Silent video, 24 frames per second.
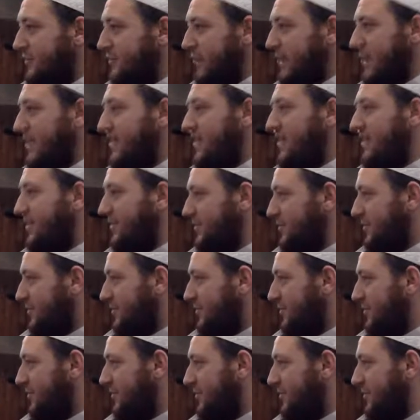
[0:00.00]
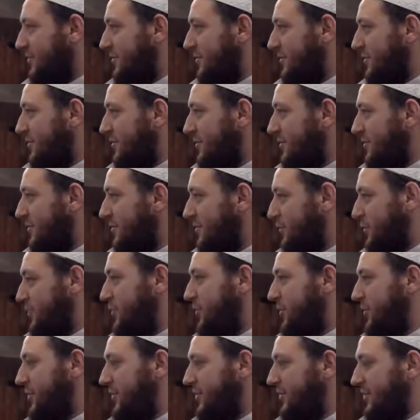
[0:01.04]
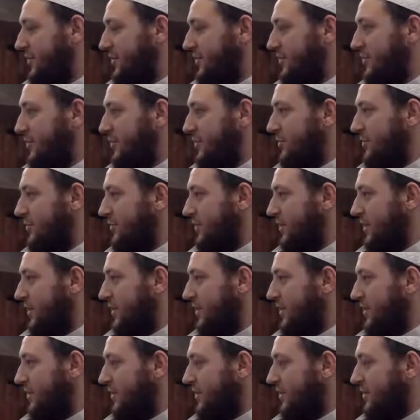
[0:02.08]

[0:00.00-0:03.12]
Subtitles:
vague viewpoint, if you like.